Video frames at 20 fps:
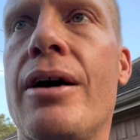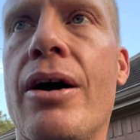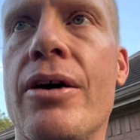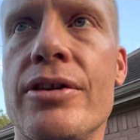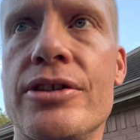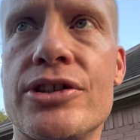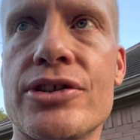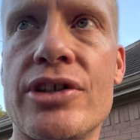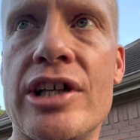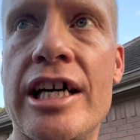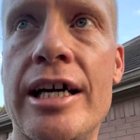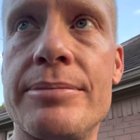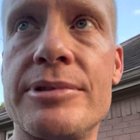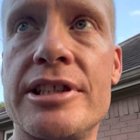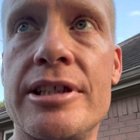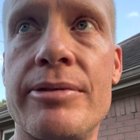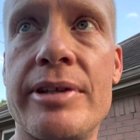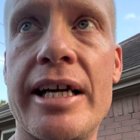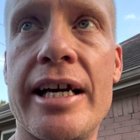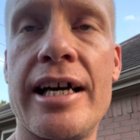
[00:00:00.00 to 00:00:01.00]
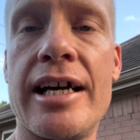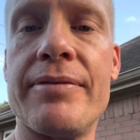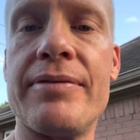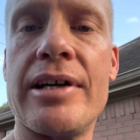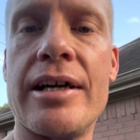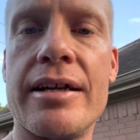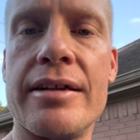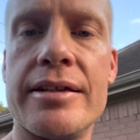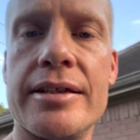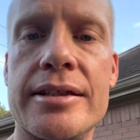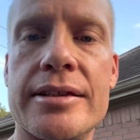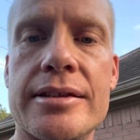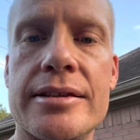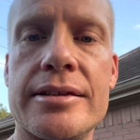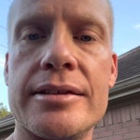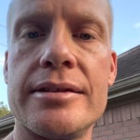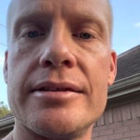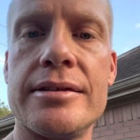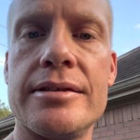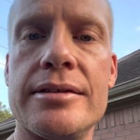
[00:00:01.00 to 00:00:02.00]
scraps that we have out of
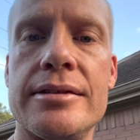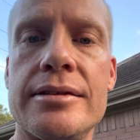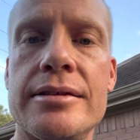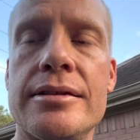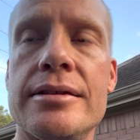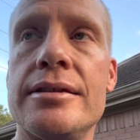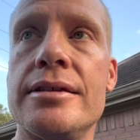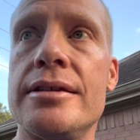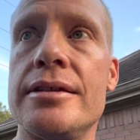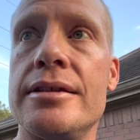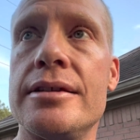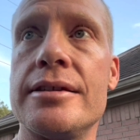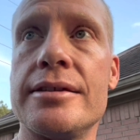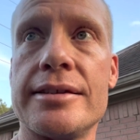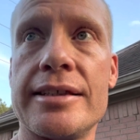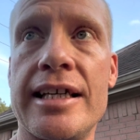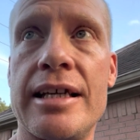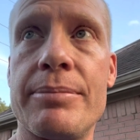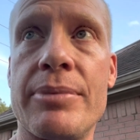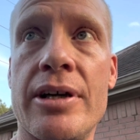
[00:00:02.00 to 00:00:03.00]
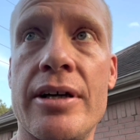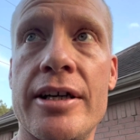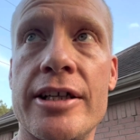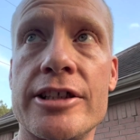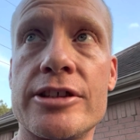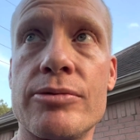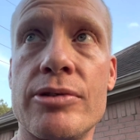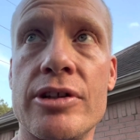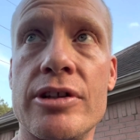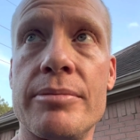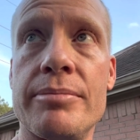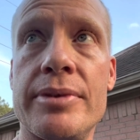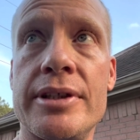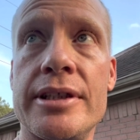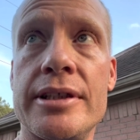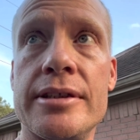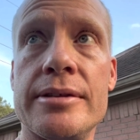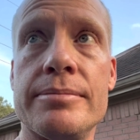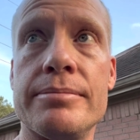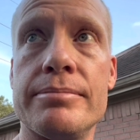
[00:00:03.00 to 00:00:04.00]
this Sandponics, whether it
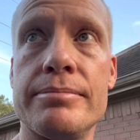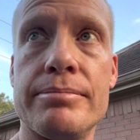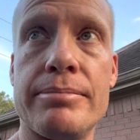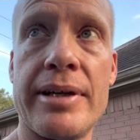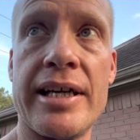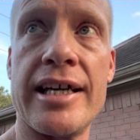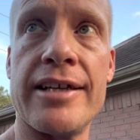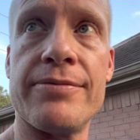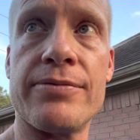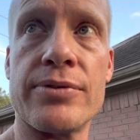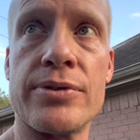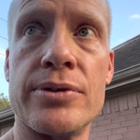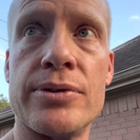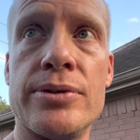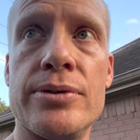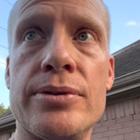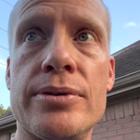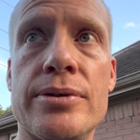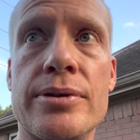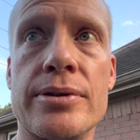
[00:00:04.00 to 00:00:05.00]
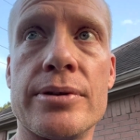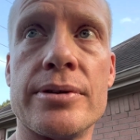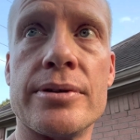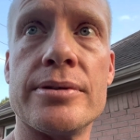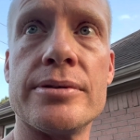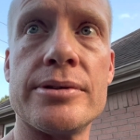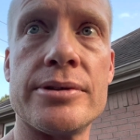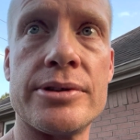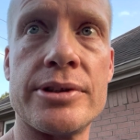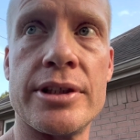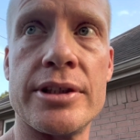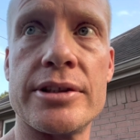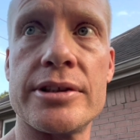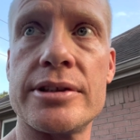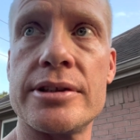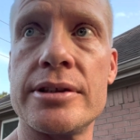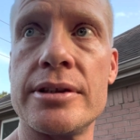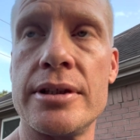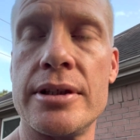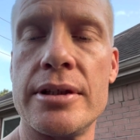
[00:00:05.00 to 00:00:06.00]
be bad fruit or
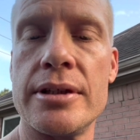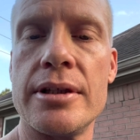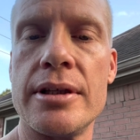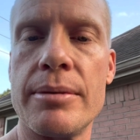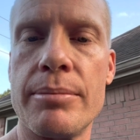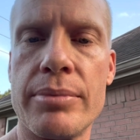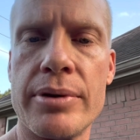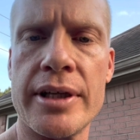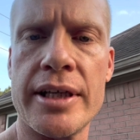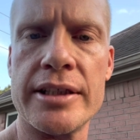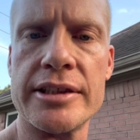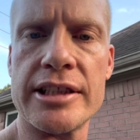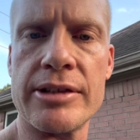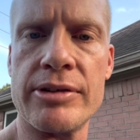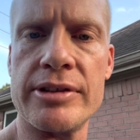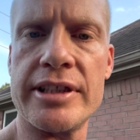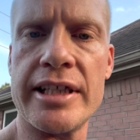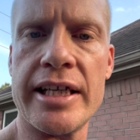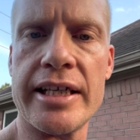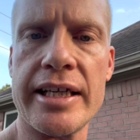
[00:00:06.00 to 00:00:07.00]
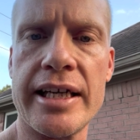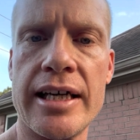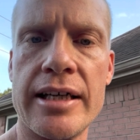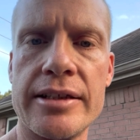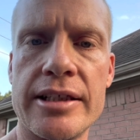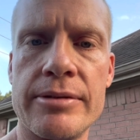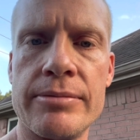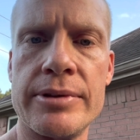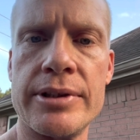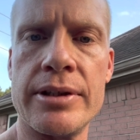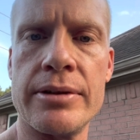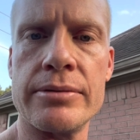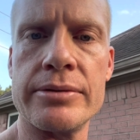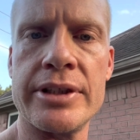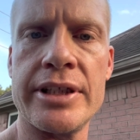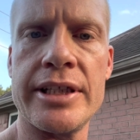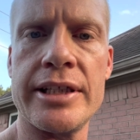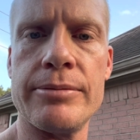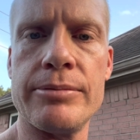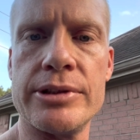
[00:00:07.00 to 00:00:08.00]
just plants that we take out that we don't
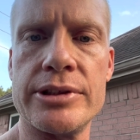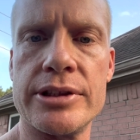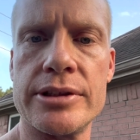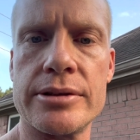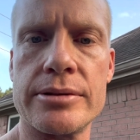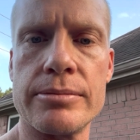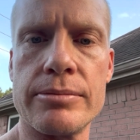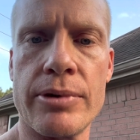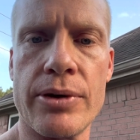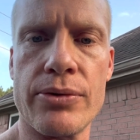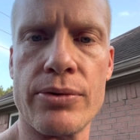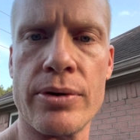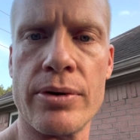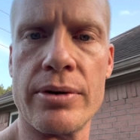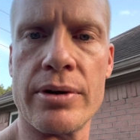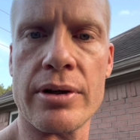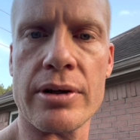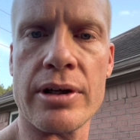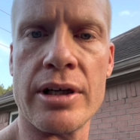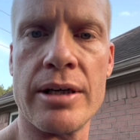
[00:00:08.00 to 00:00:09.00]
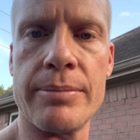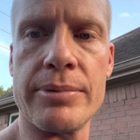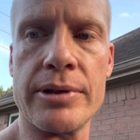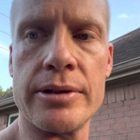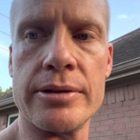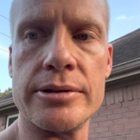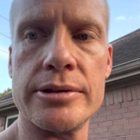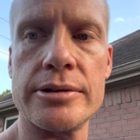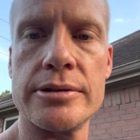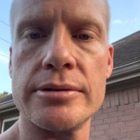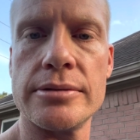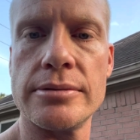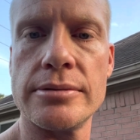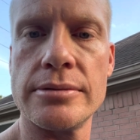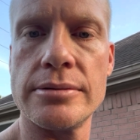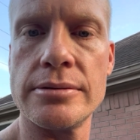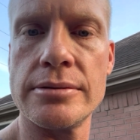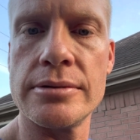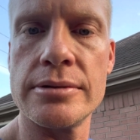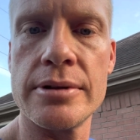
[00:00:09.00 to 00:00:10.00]
need, we throw it in our compost.
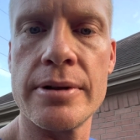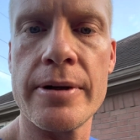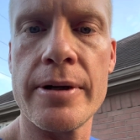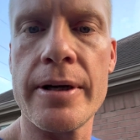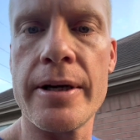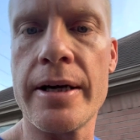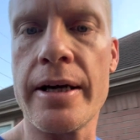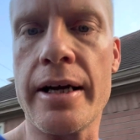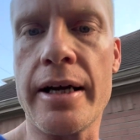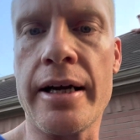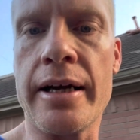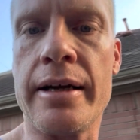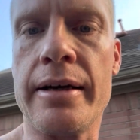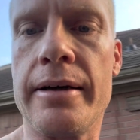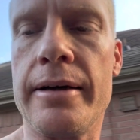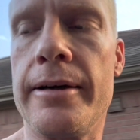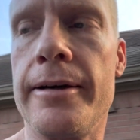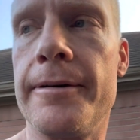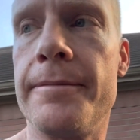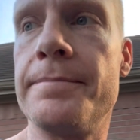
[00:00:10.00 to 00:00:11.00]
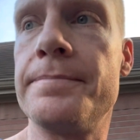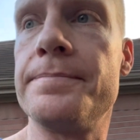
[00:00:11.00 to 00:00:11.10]
And I